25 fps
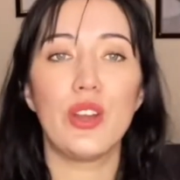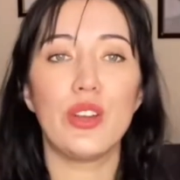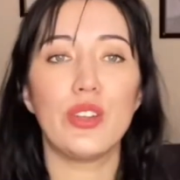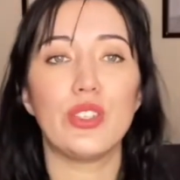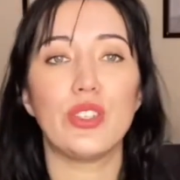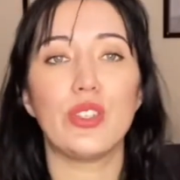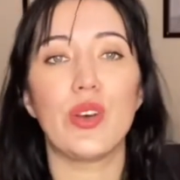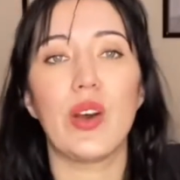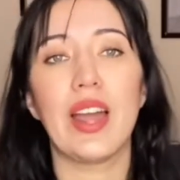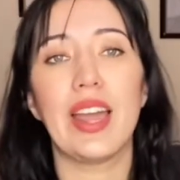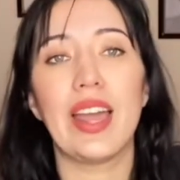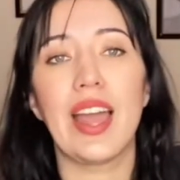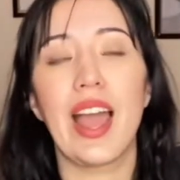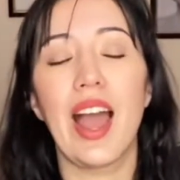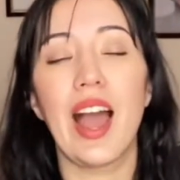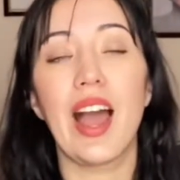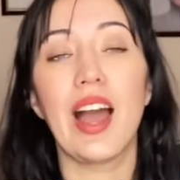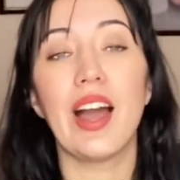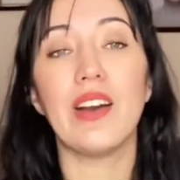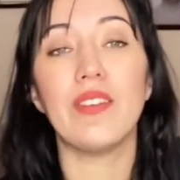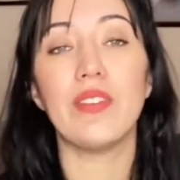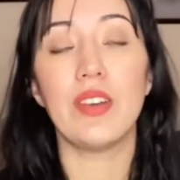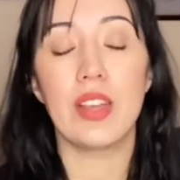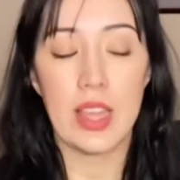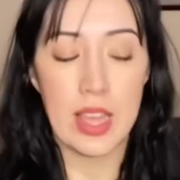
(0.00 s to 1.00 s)
So I
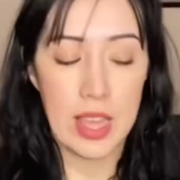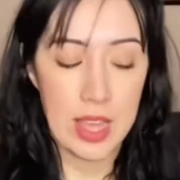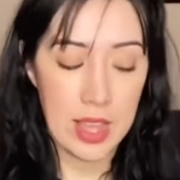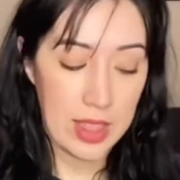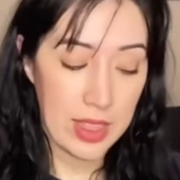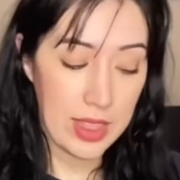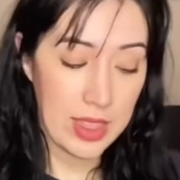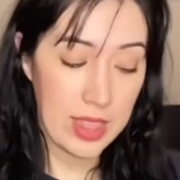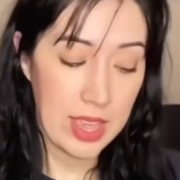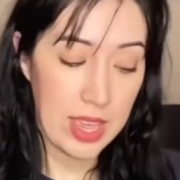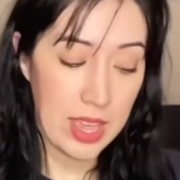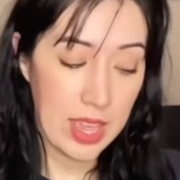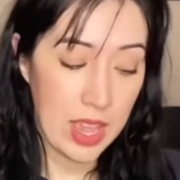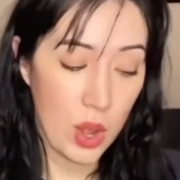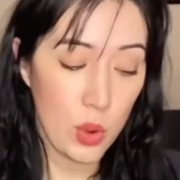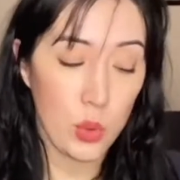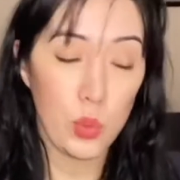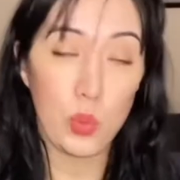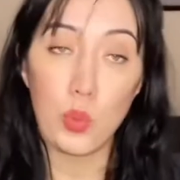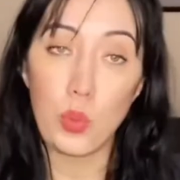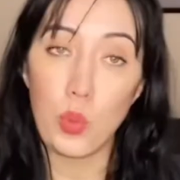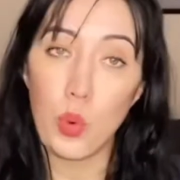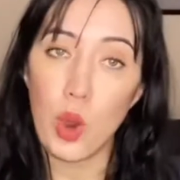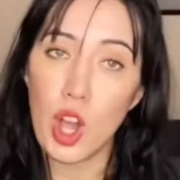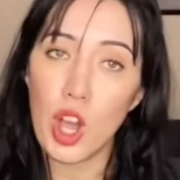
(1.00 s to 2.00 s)
have the
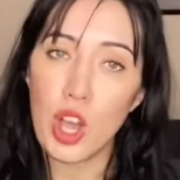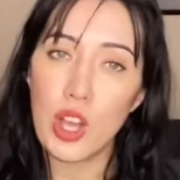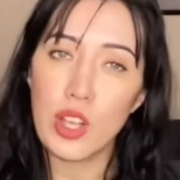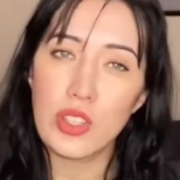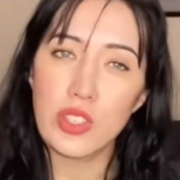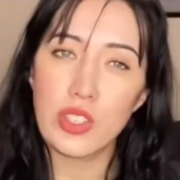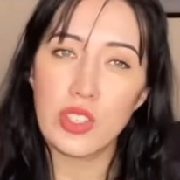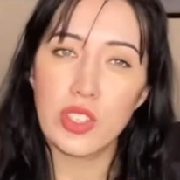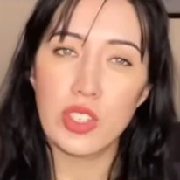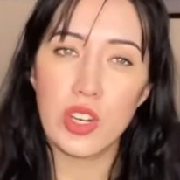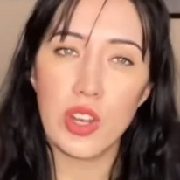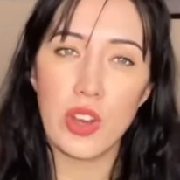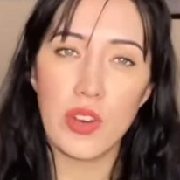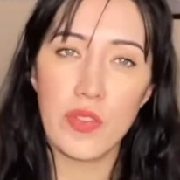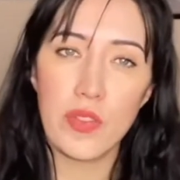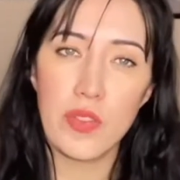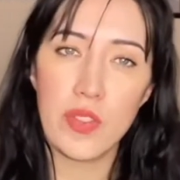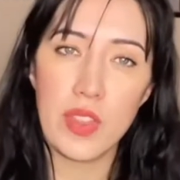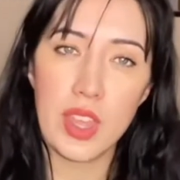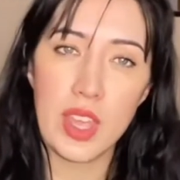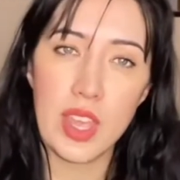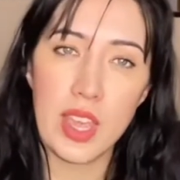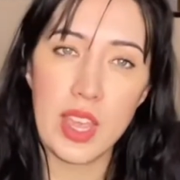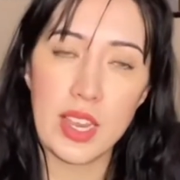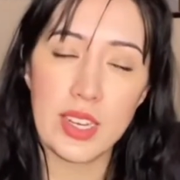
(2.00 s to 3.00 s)
worst of
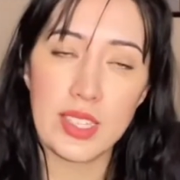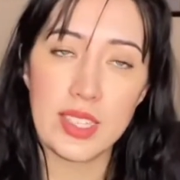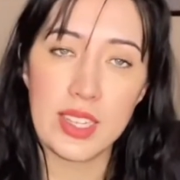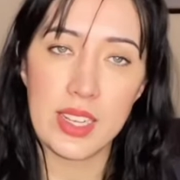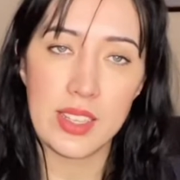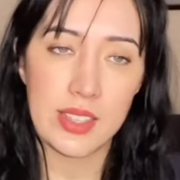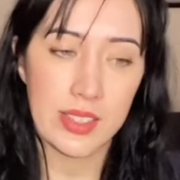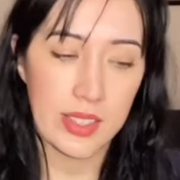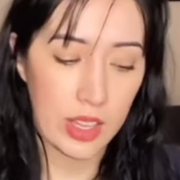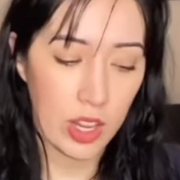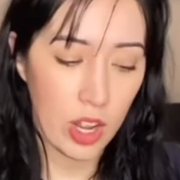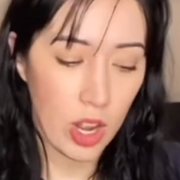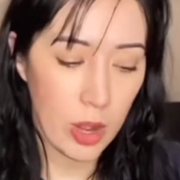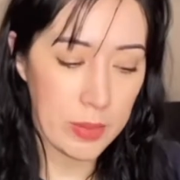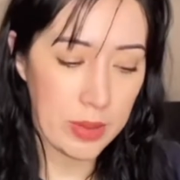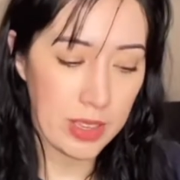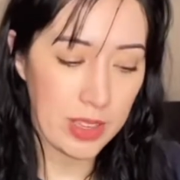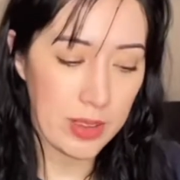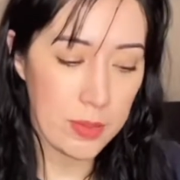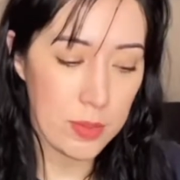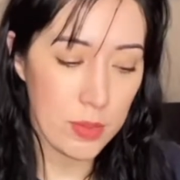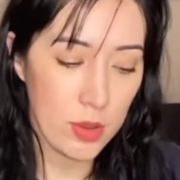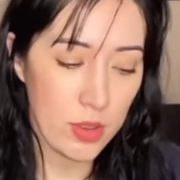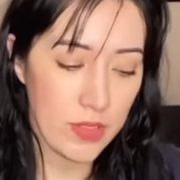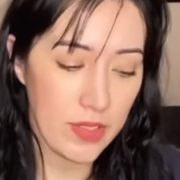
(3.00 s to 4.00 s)
the DC comic
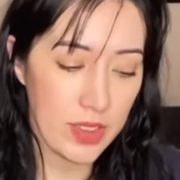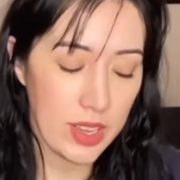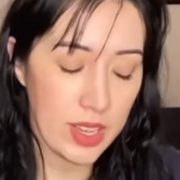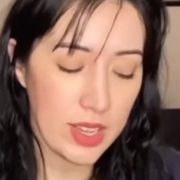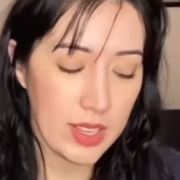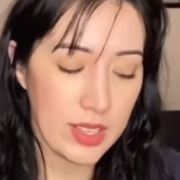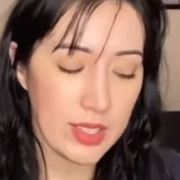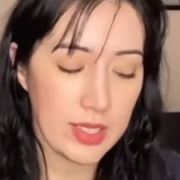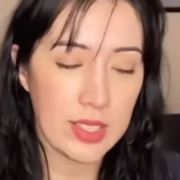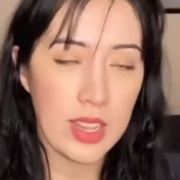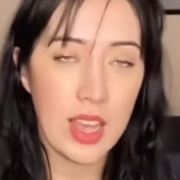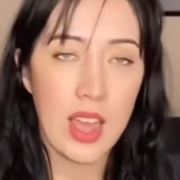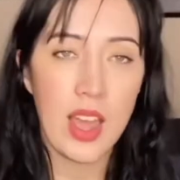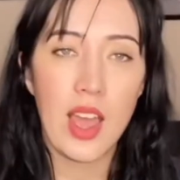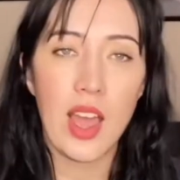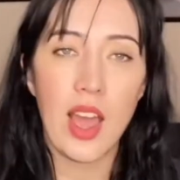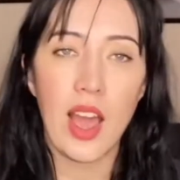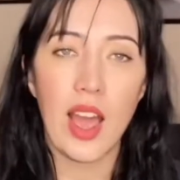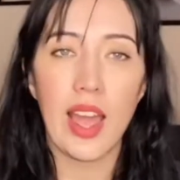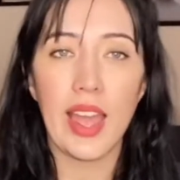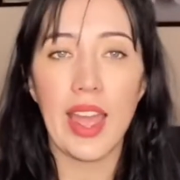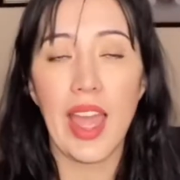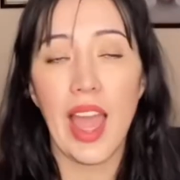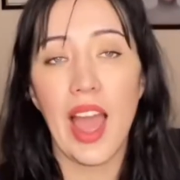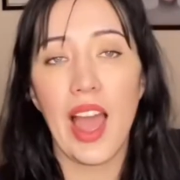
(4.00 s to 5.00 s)
movies,
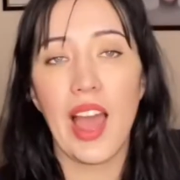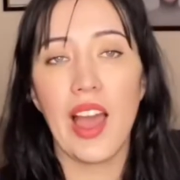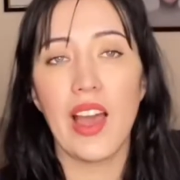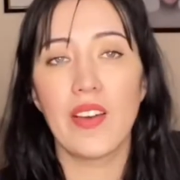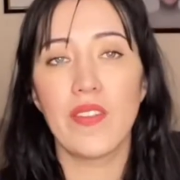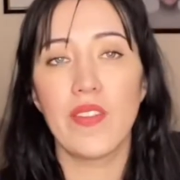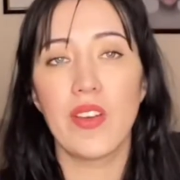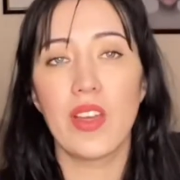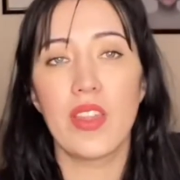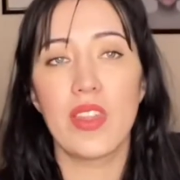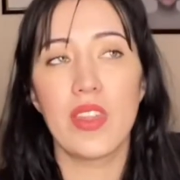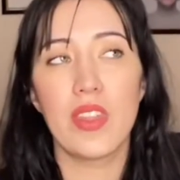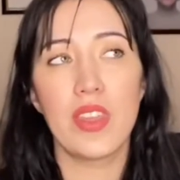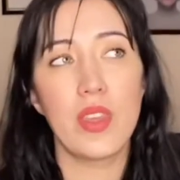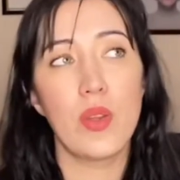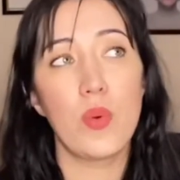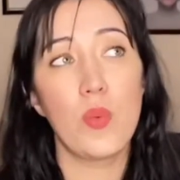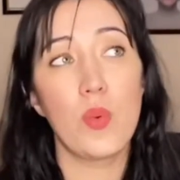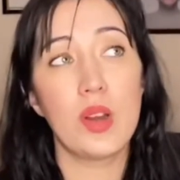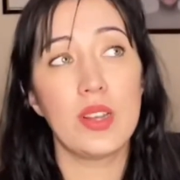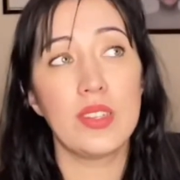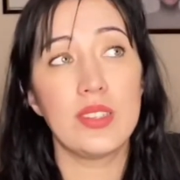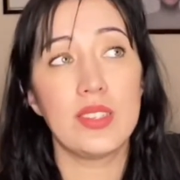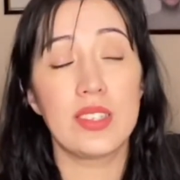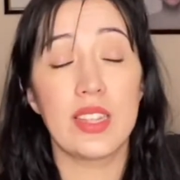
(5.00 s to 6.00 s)
I have the
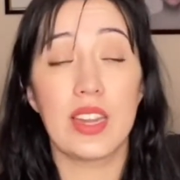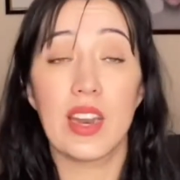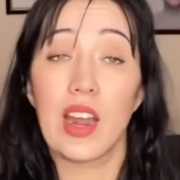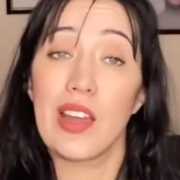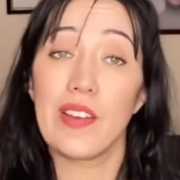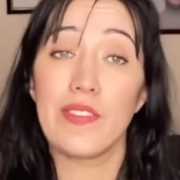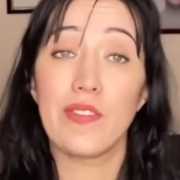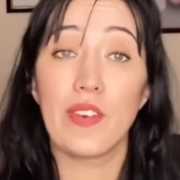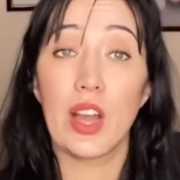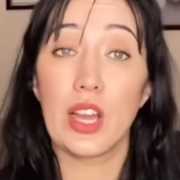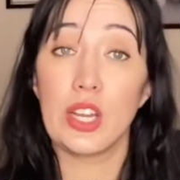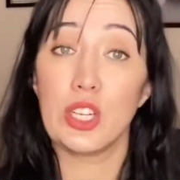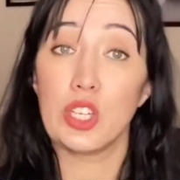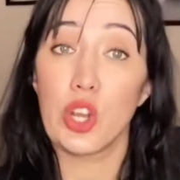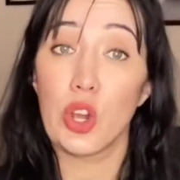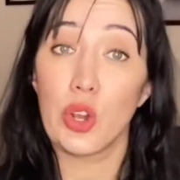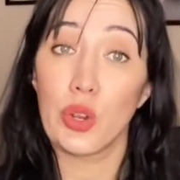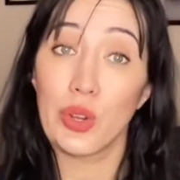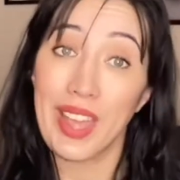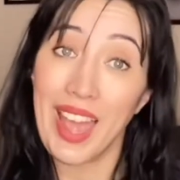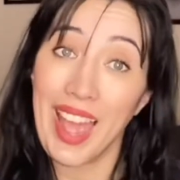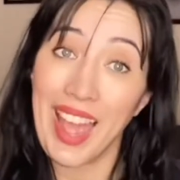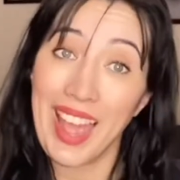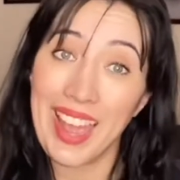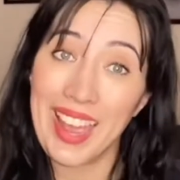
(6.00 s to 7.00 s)
ones that I find
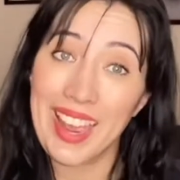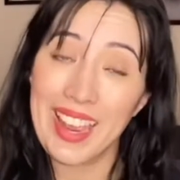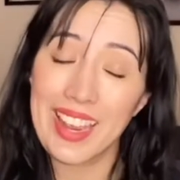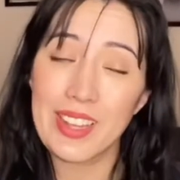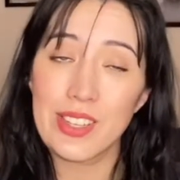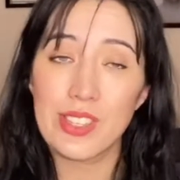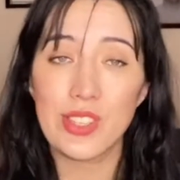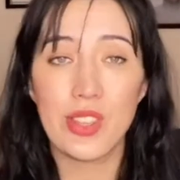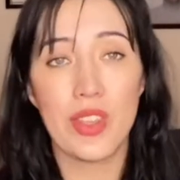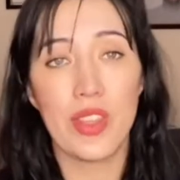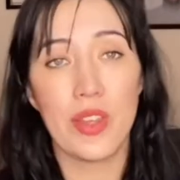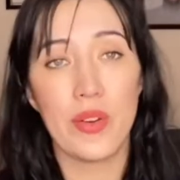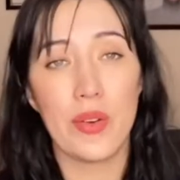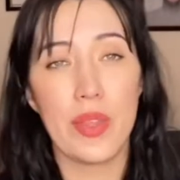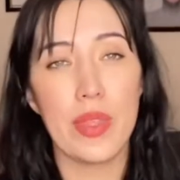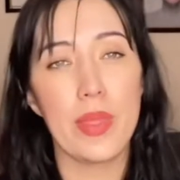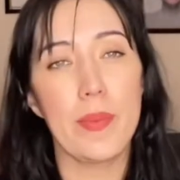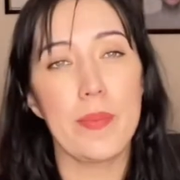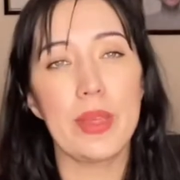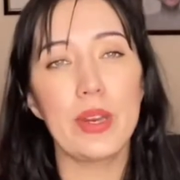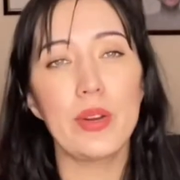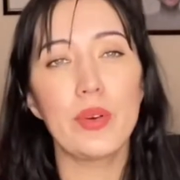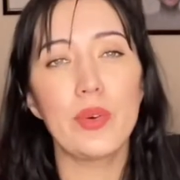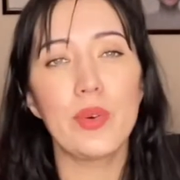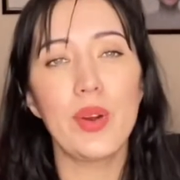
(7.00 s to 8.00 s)
okay, so they're in the
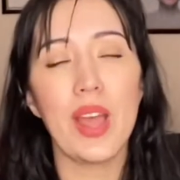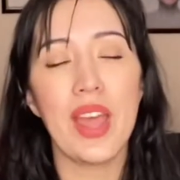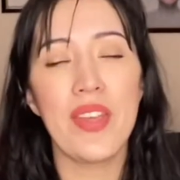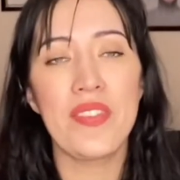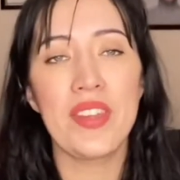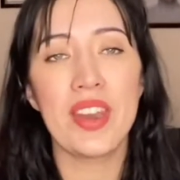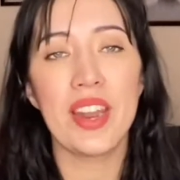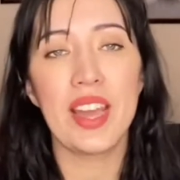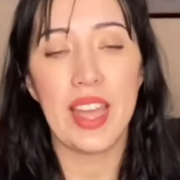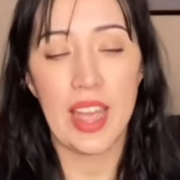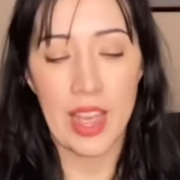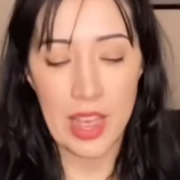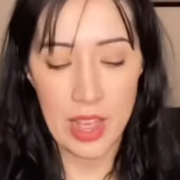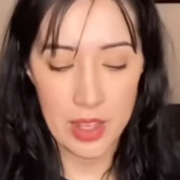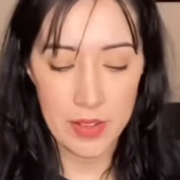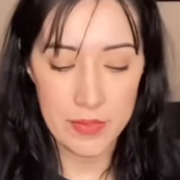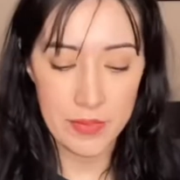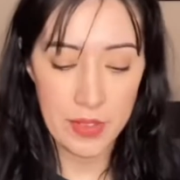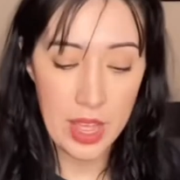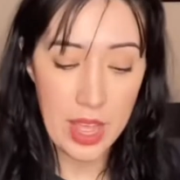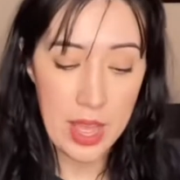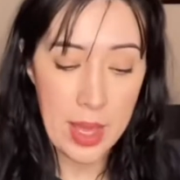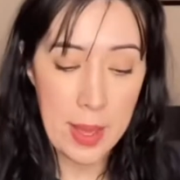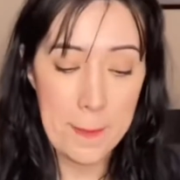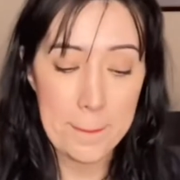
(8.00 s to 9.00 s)
middle, and then I have
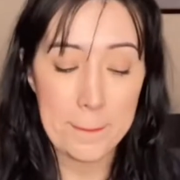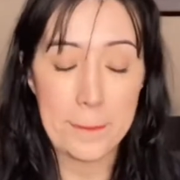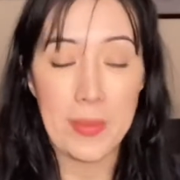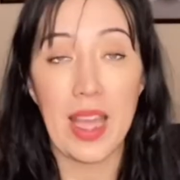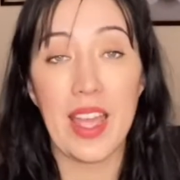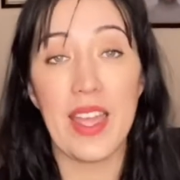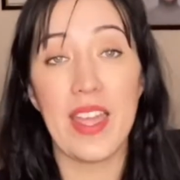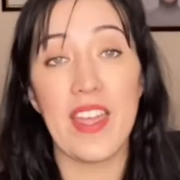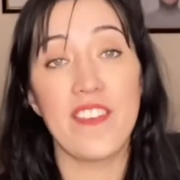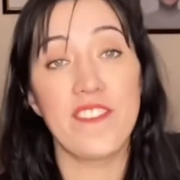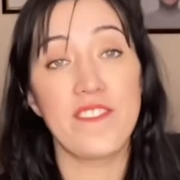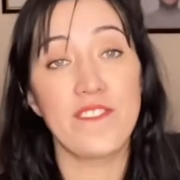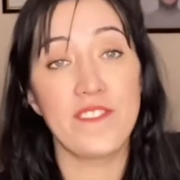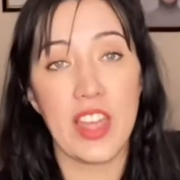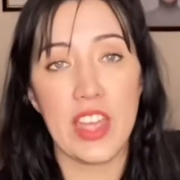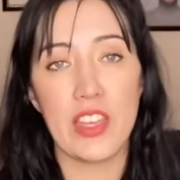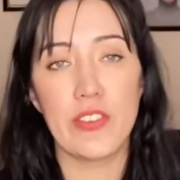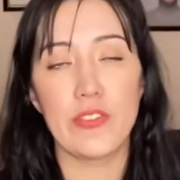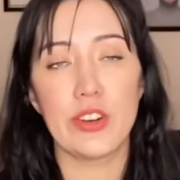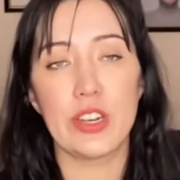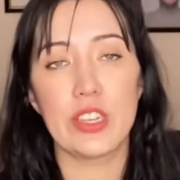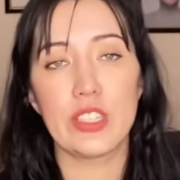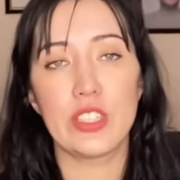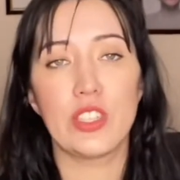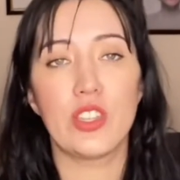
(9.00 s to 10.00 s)
my
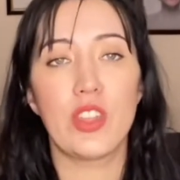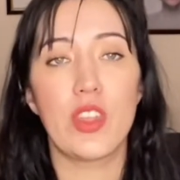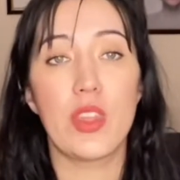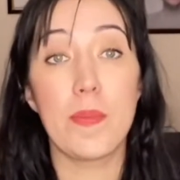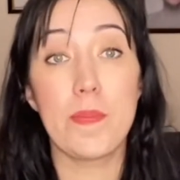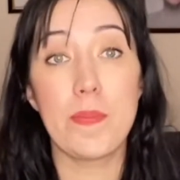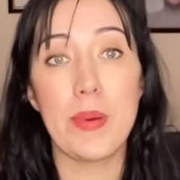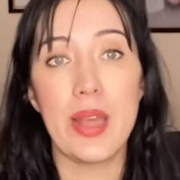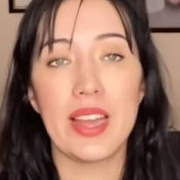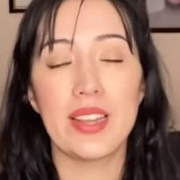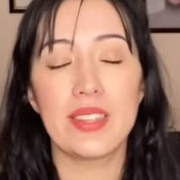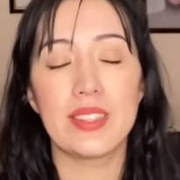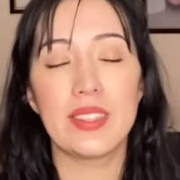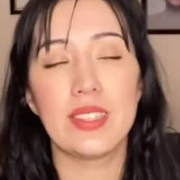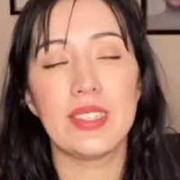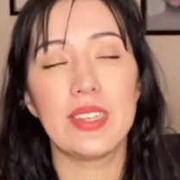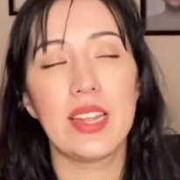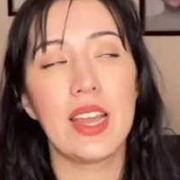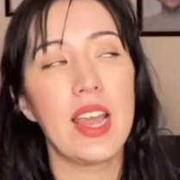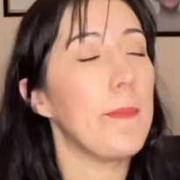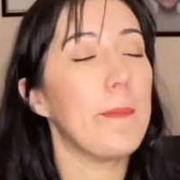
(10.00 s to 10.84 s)
favorites, so the best.